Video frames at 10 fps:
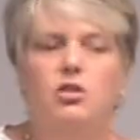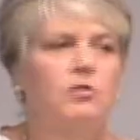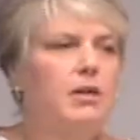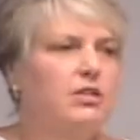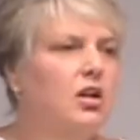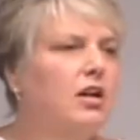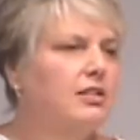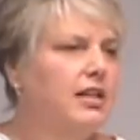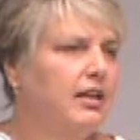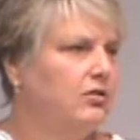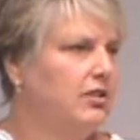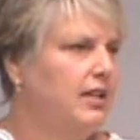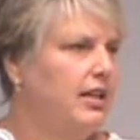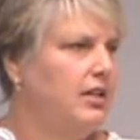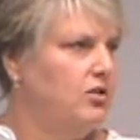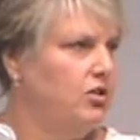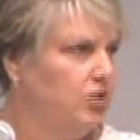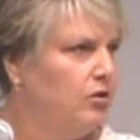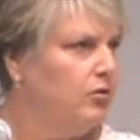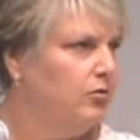So my talk title today
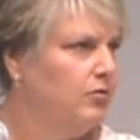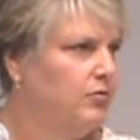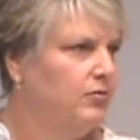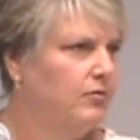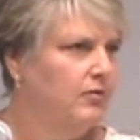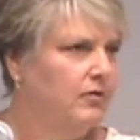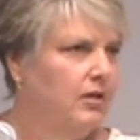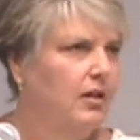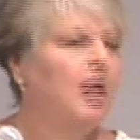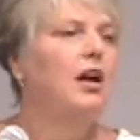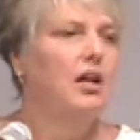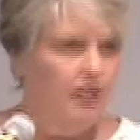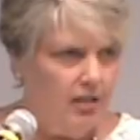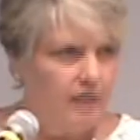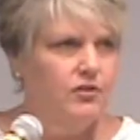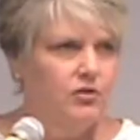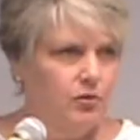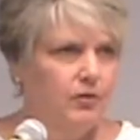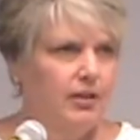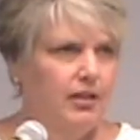is You, a Love
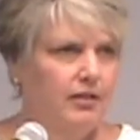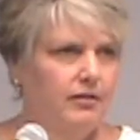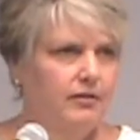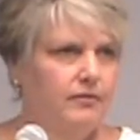Story.